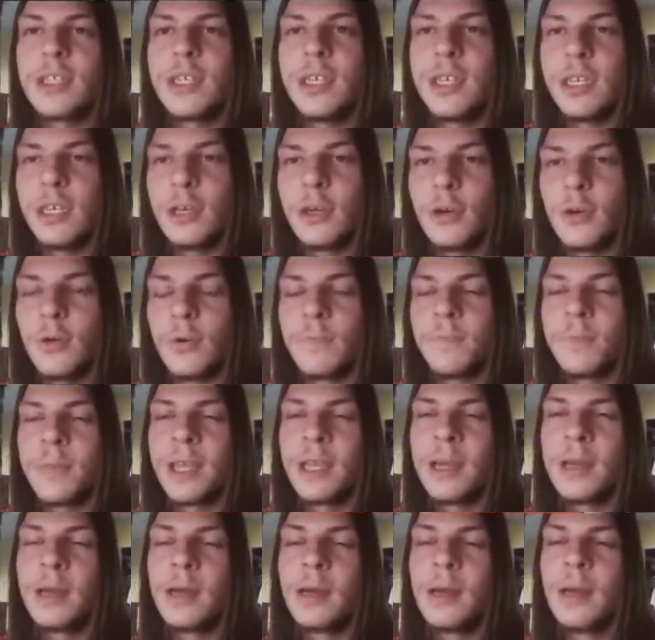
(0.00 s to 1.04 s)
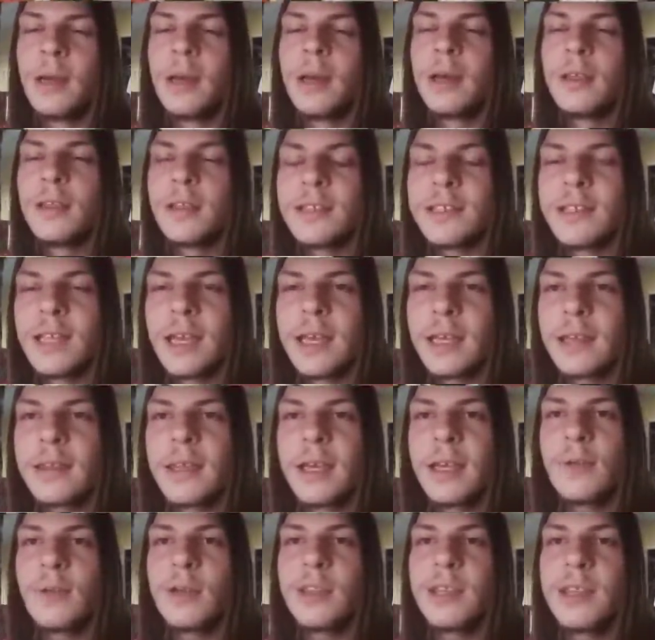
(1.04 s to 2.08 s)
to you. The second
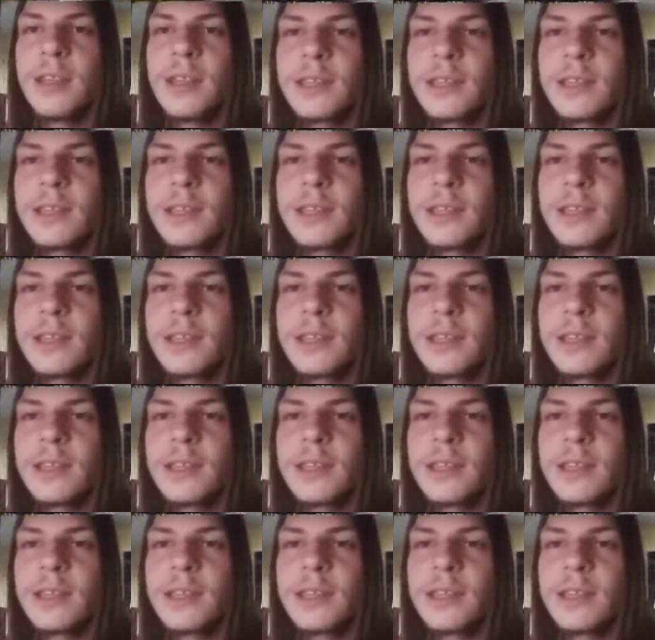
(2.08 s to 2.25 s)
thing within